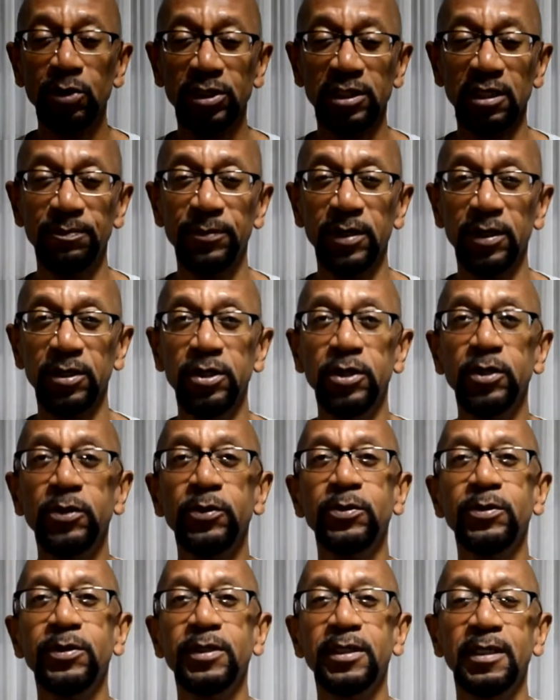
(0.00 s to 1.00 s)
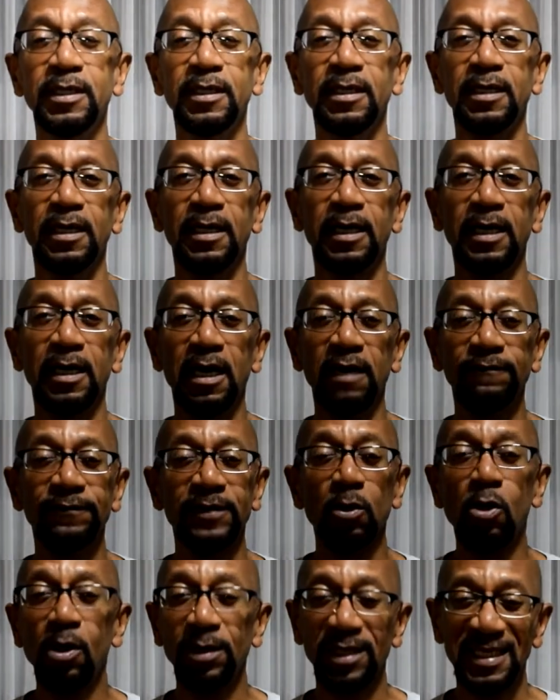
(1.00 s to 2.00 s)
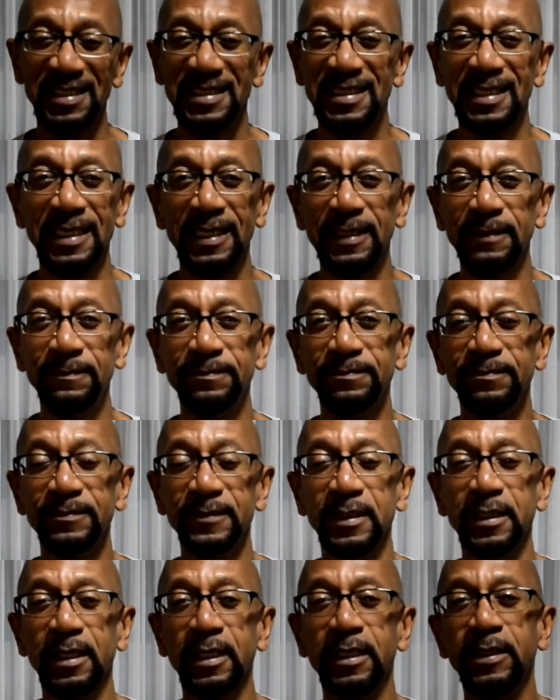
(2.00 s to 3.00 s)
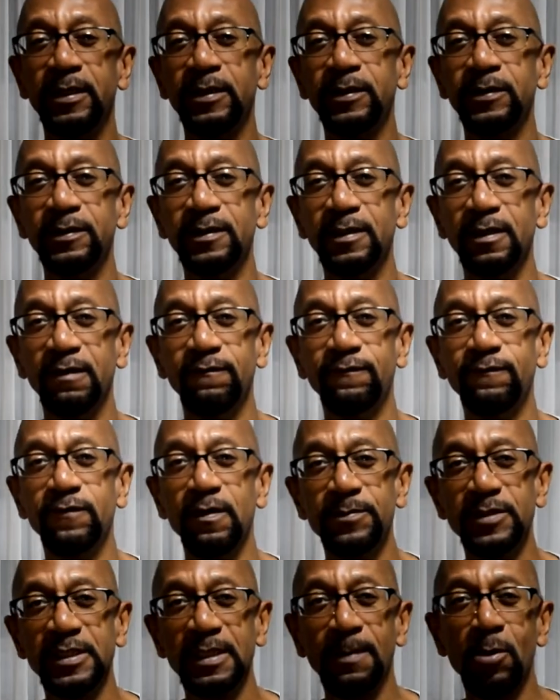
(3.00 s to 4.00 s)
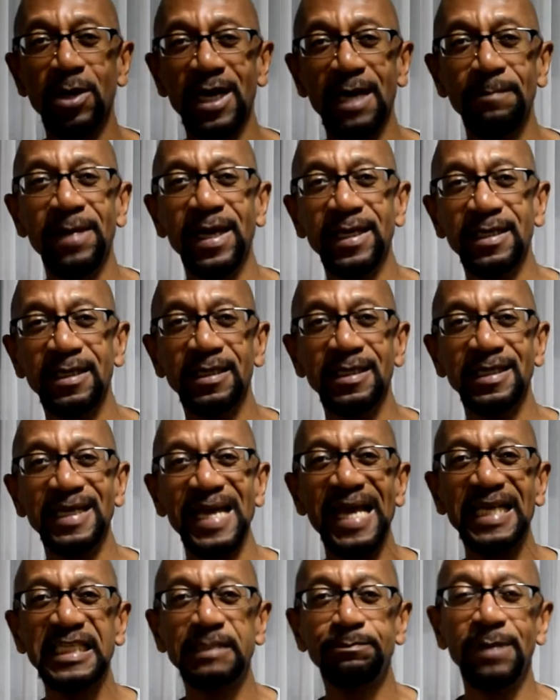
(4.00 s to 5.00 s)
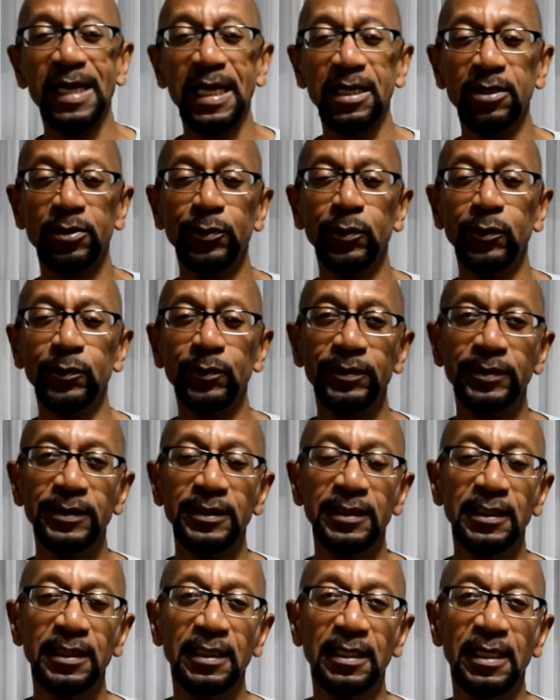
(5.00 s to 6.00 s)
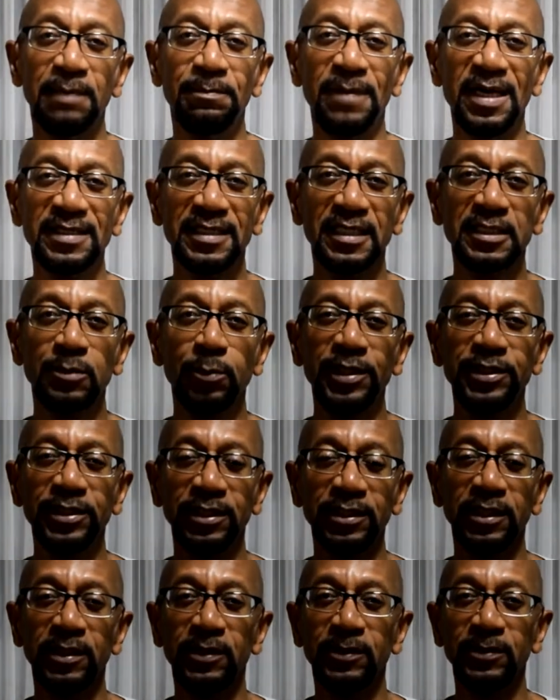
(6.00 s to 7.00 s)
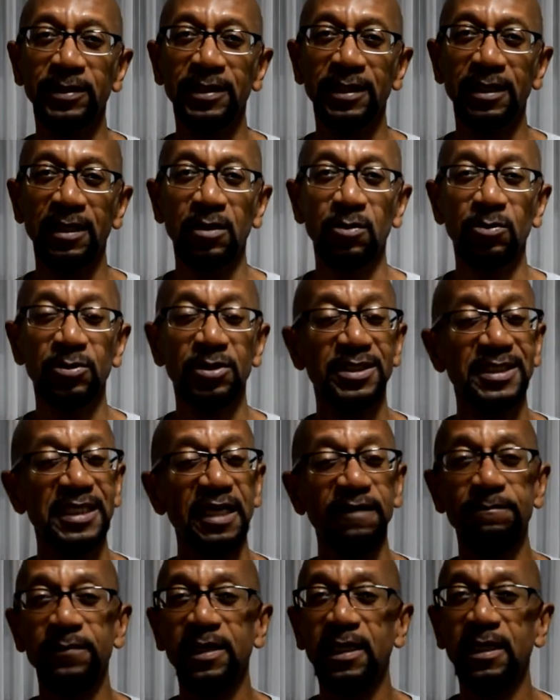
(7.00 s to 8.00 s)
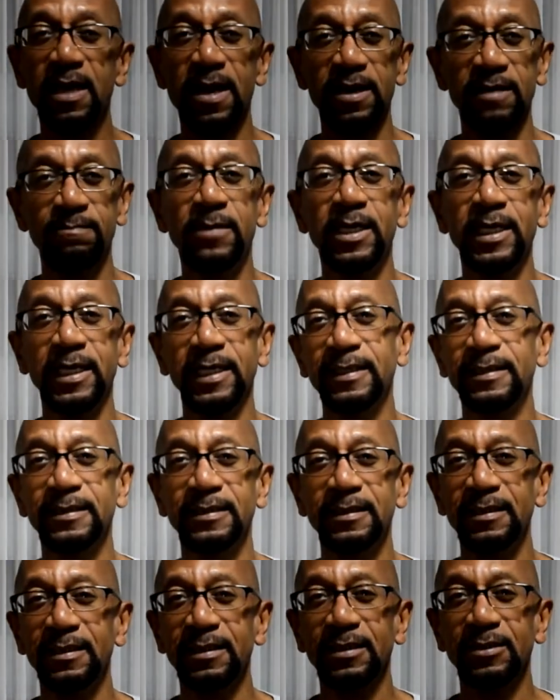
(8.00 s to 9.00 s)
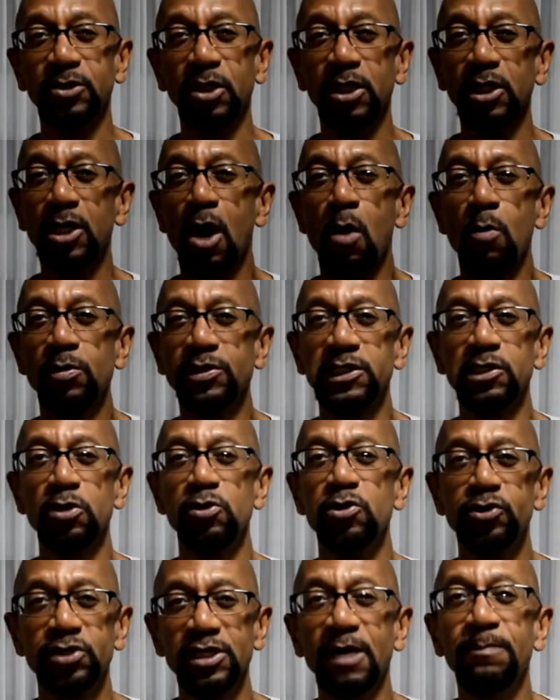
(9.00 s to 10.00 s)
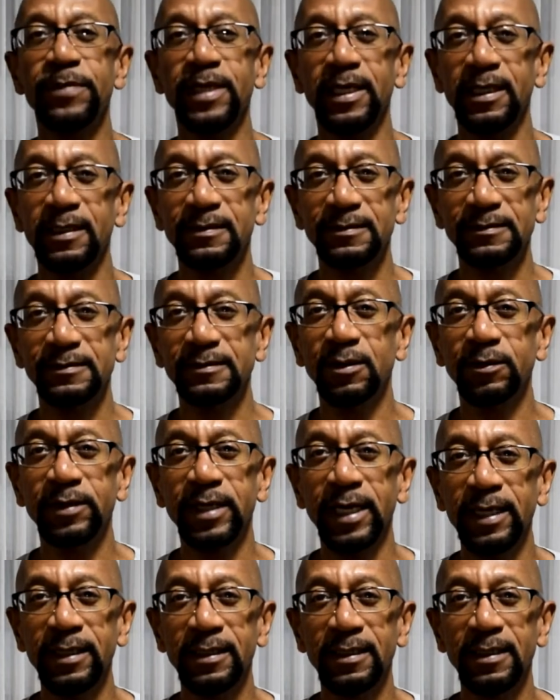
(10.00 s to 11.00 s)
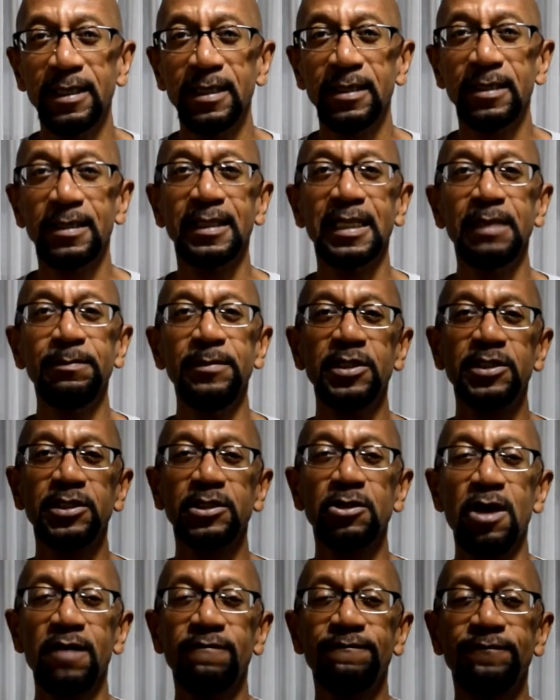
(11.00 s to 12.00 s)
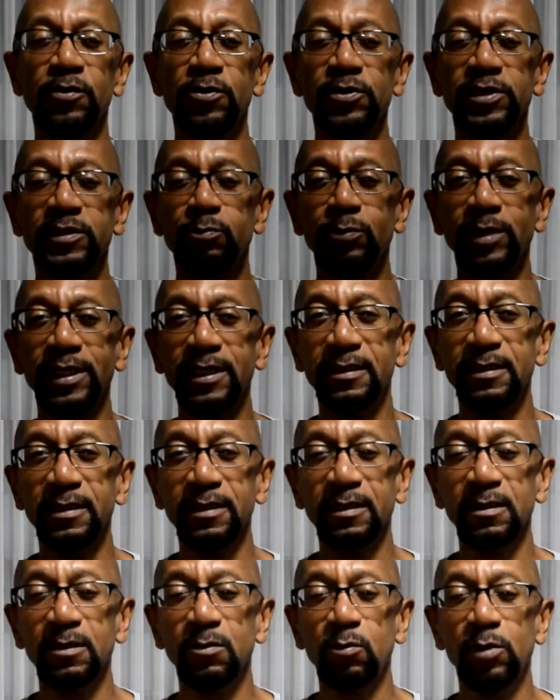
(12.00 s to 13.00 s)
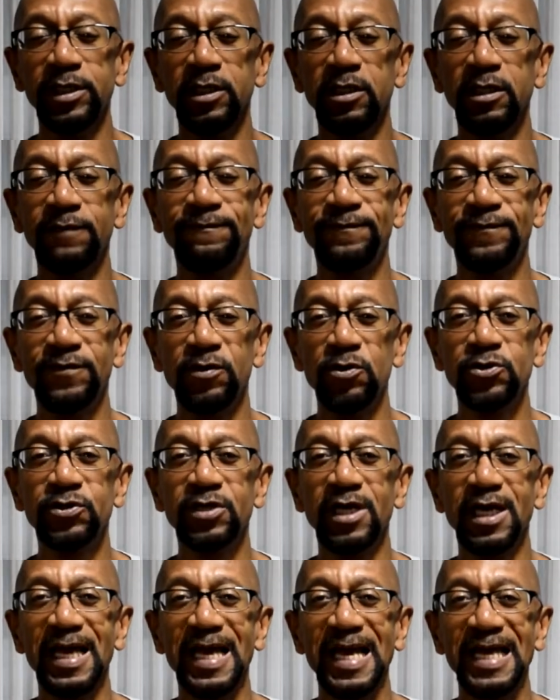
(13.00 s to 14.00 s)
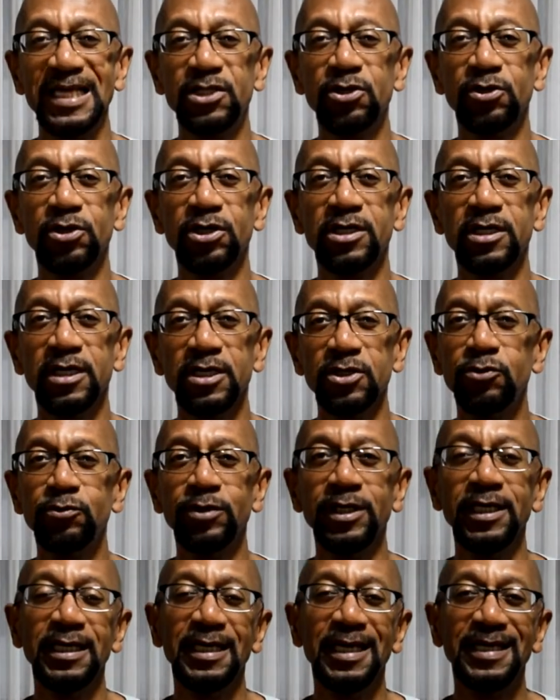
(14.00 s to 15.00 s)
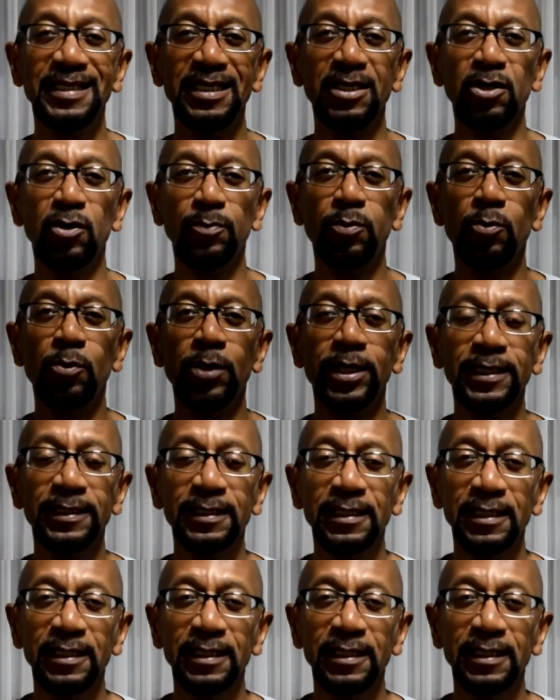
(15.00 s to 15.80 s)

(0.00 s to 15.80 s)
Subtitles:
something new after all that time, from someone I met in an expat group about 6 weeks ago. It saved me a lot of money. So you can always learn something, okay? Let me start first with when you first enter the country in the airport.